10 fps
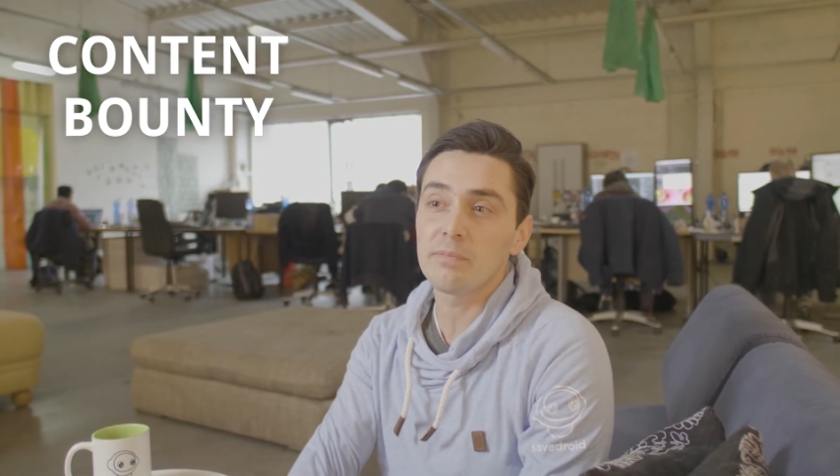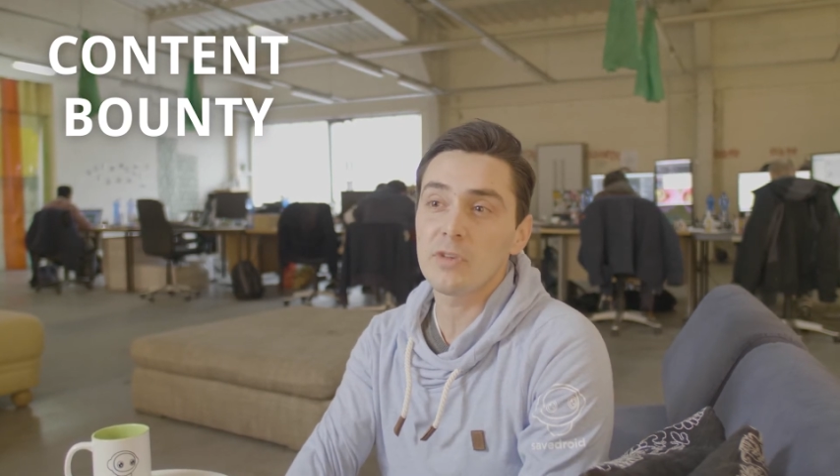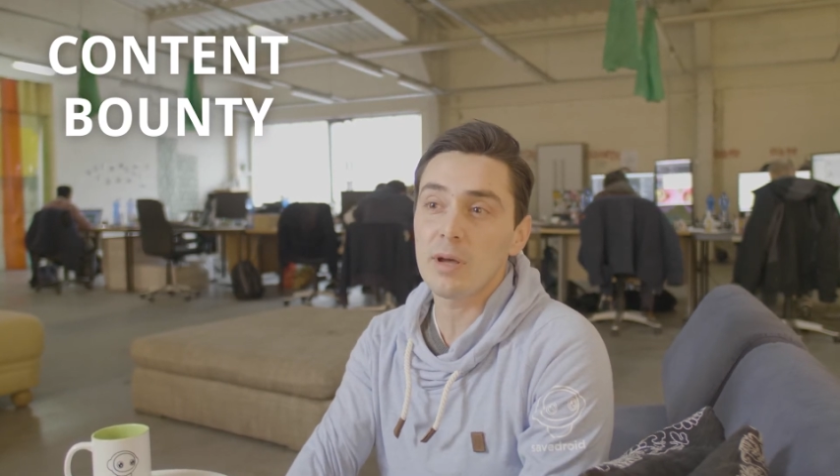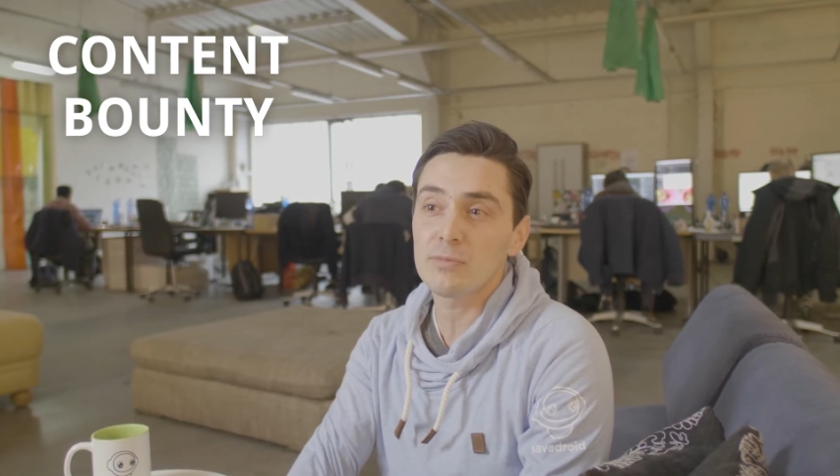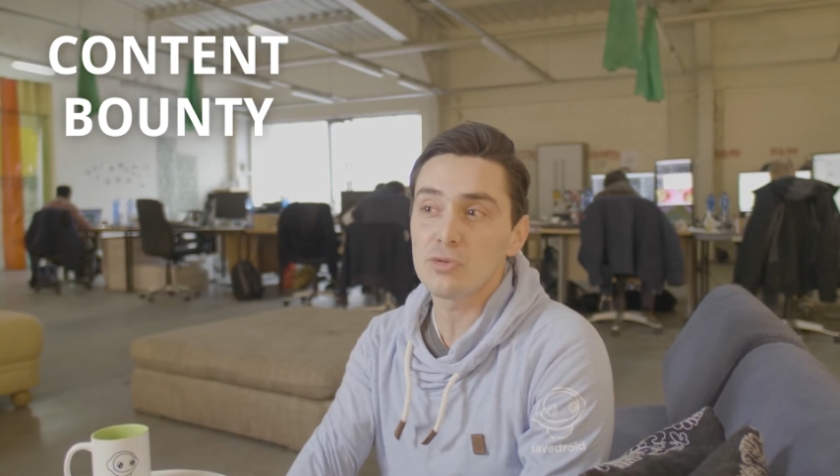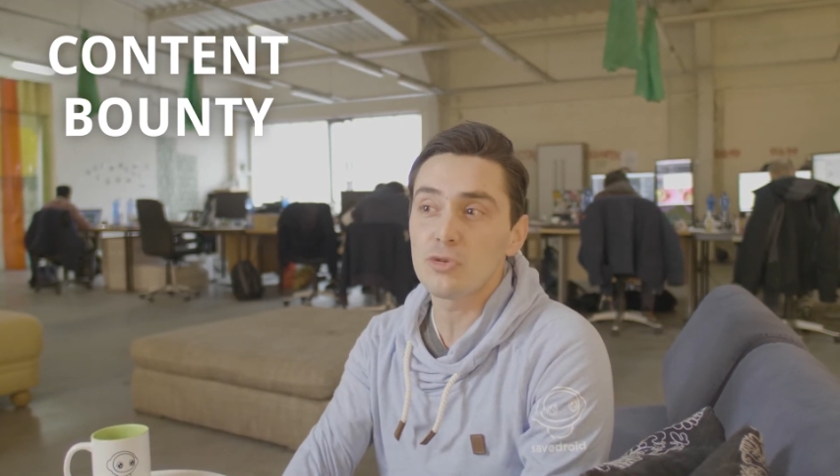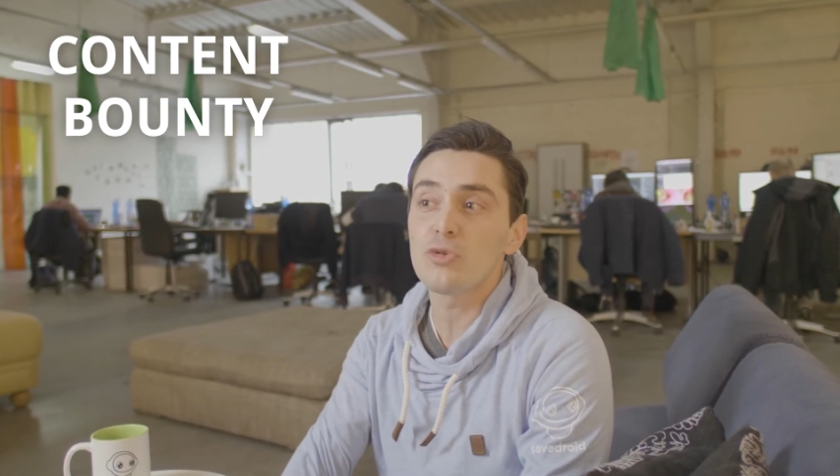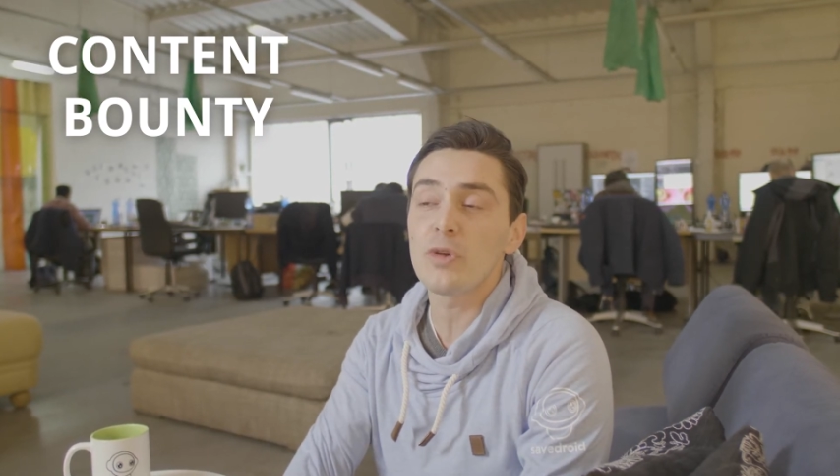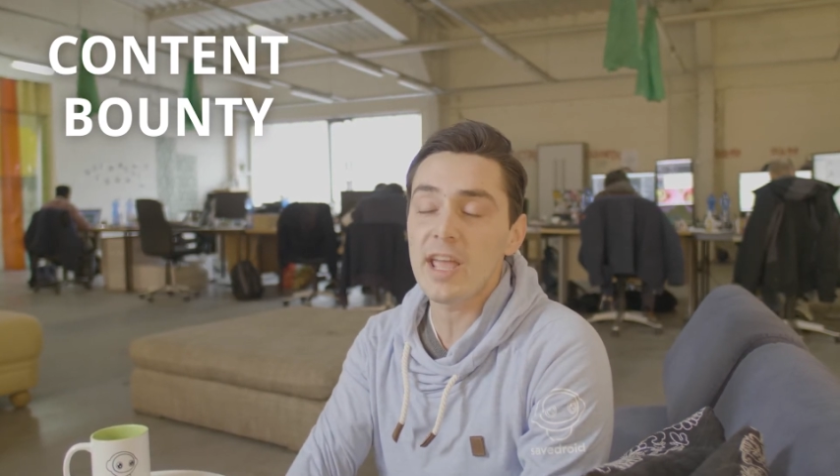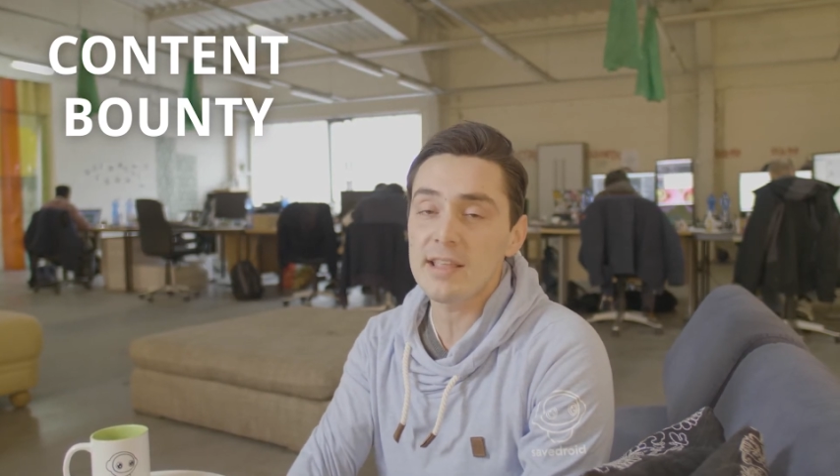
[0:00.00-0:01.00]
come to
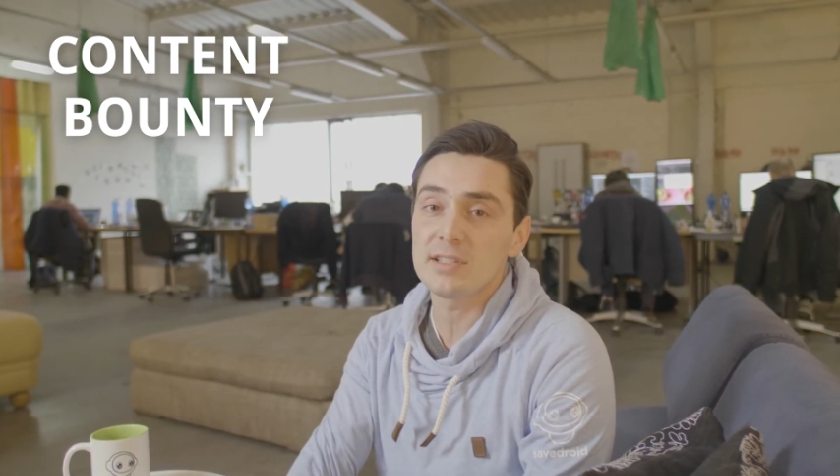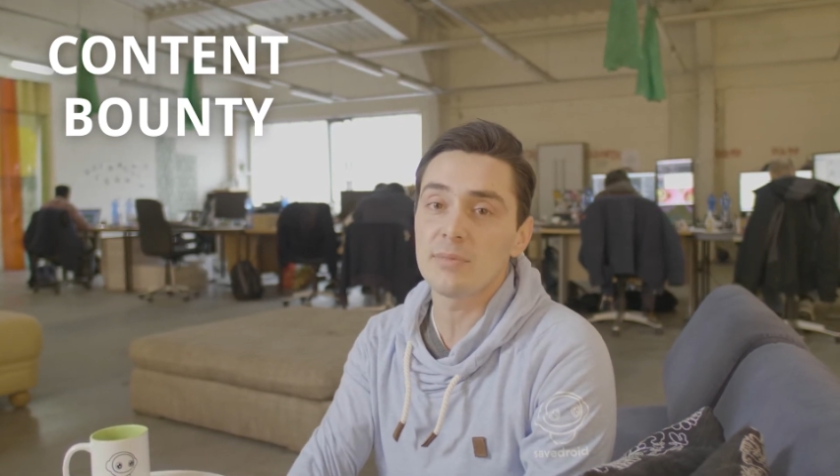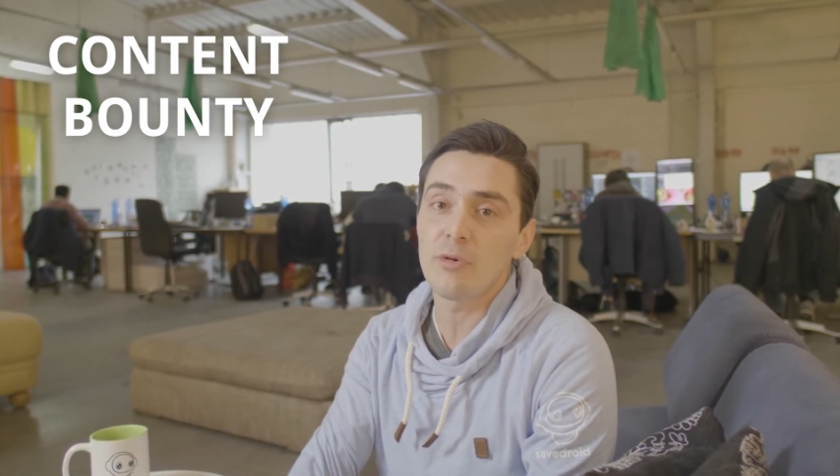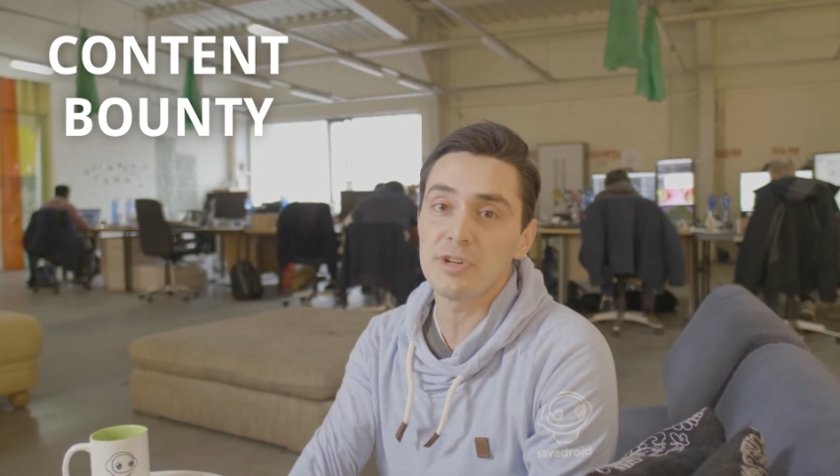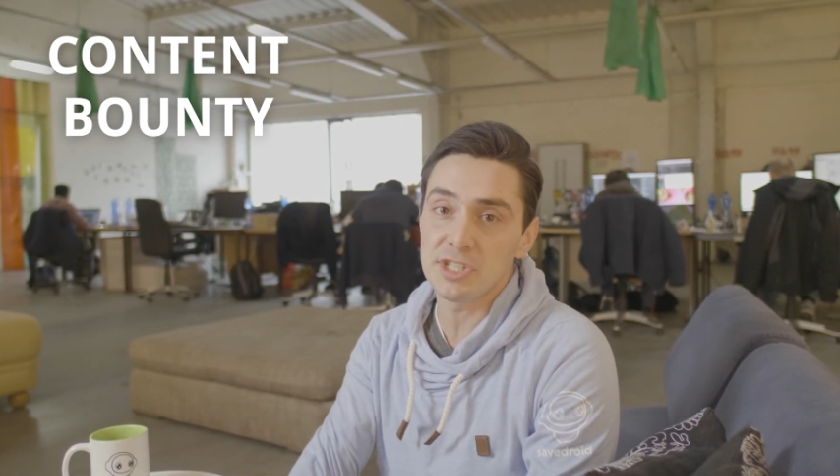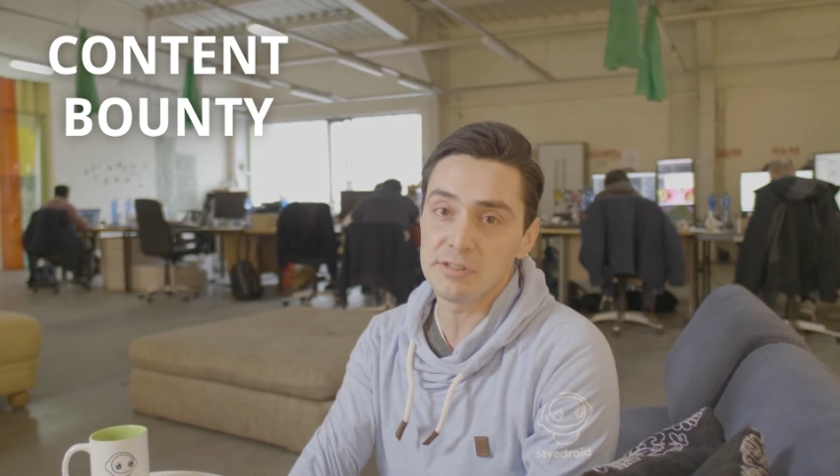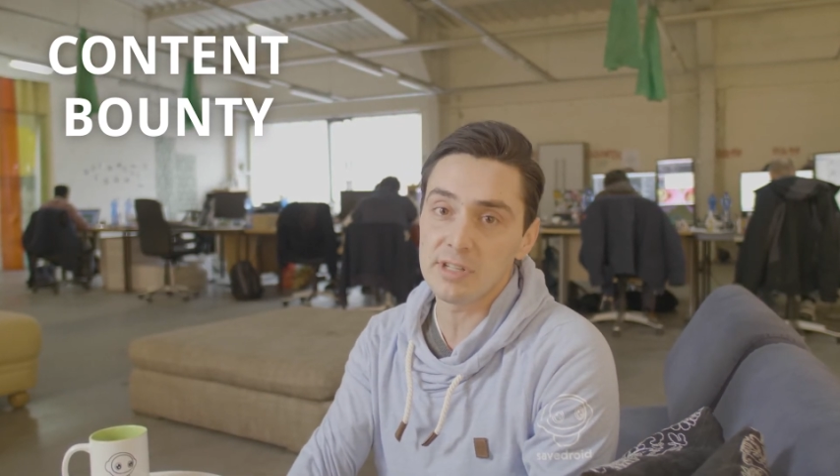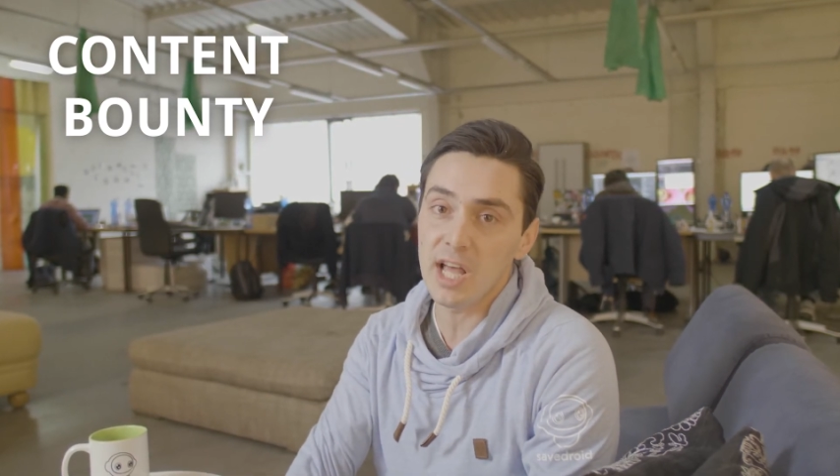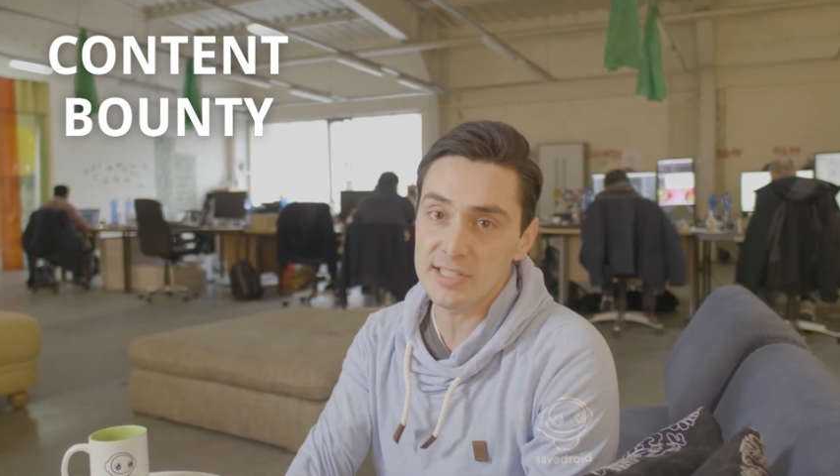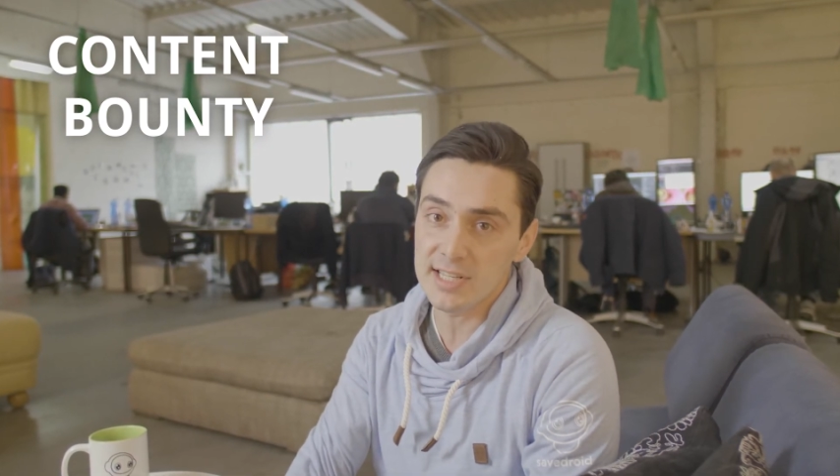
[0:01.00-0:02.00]
create some original
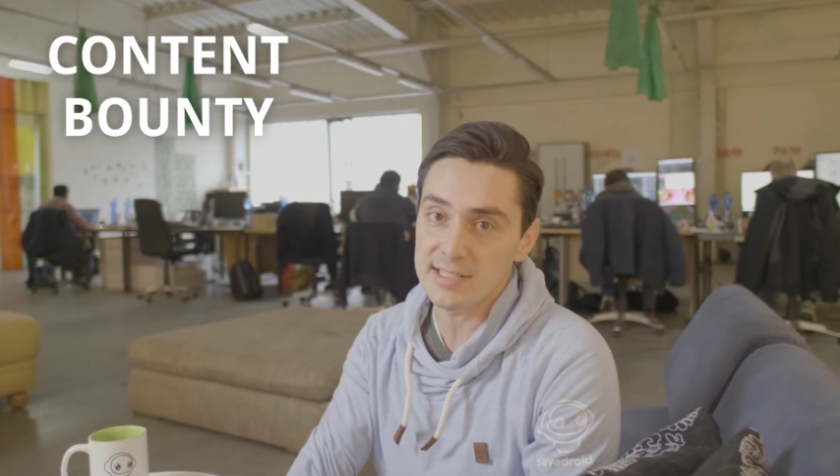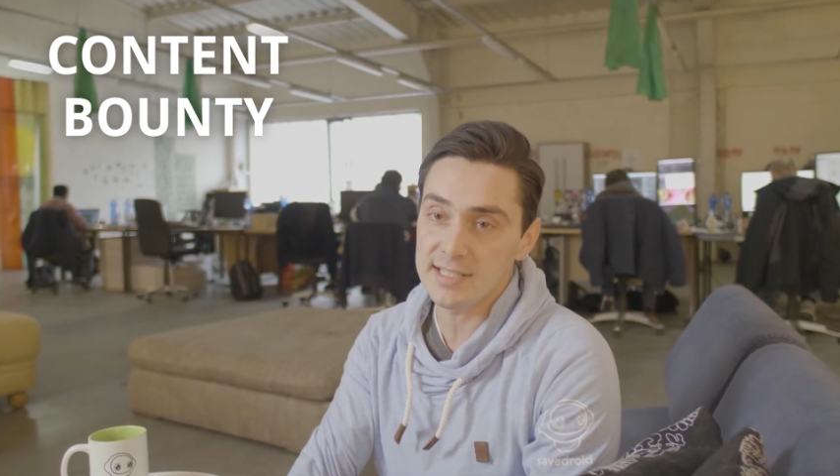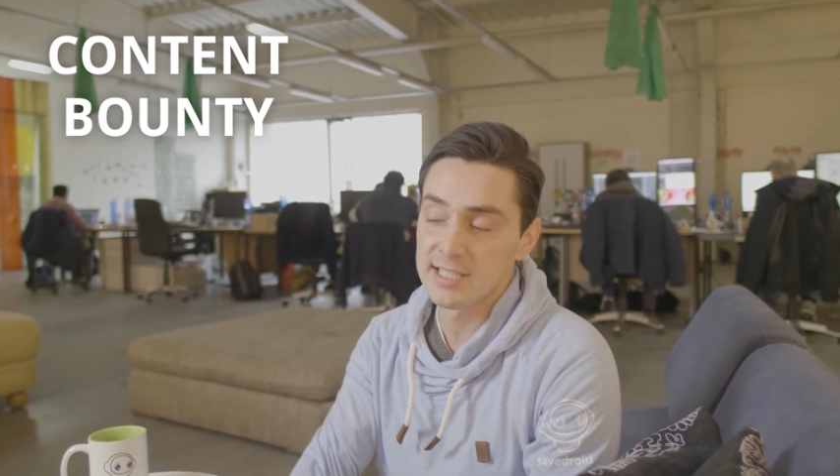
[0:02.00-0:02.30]
content.